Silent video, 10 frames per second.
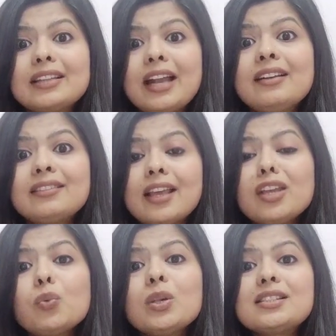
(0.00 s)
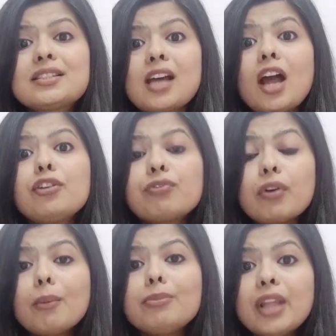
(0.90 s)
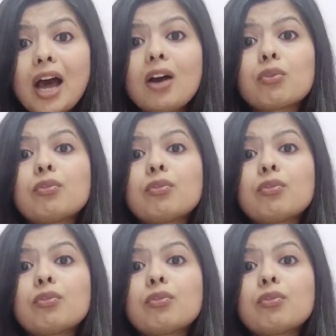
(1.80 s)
that thing will start from now,